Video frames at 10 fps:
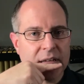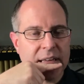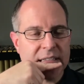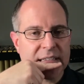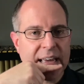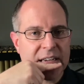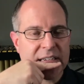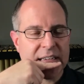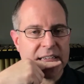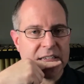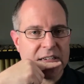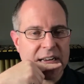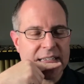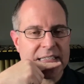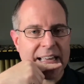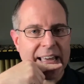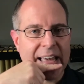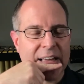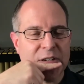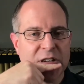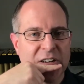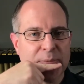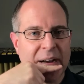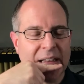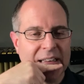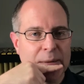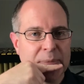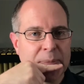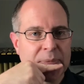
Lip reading: it's catching just the edge of my lip.